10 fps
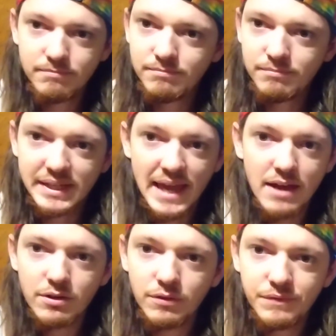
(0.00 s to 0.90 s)

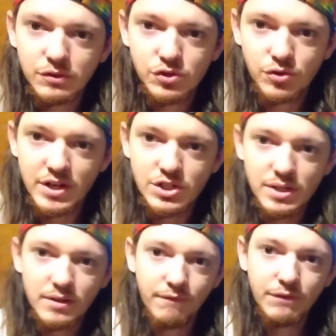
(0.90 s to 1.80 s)
mechanical
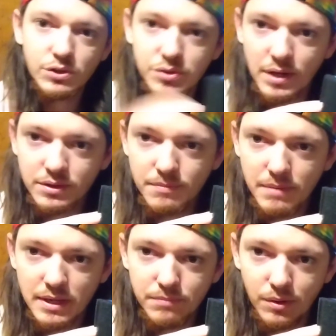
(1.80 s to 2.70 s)
filtration to filter out the
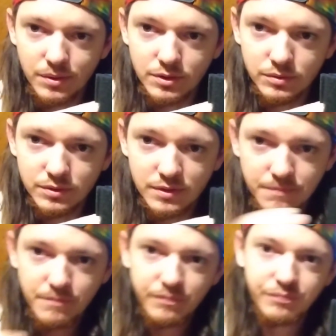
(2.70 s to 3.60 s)
main particles
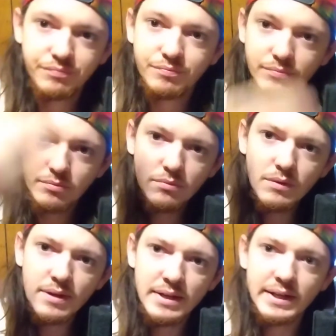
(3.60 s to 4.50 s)

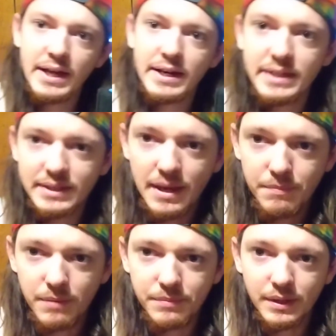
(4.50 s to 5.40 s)
and kind of get that
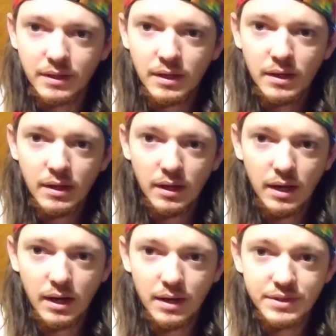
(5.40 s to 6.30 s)
pumping.
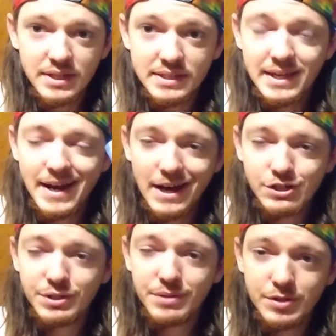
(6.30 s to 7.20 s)
This can
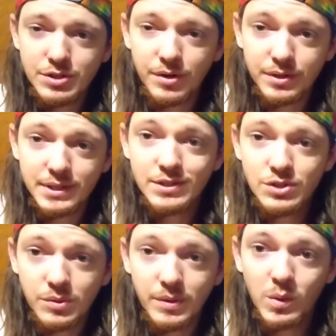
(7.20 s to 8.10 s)
actually be turned
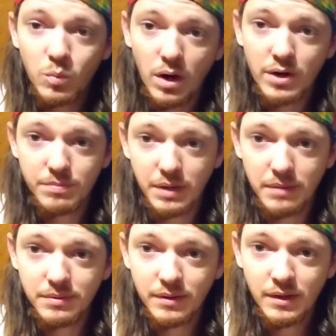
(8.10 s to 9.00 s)
into a water pump.
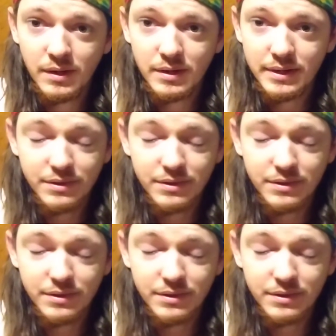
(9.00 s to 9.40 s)
Now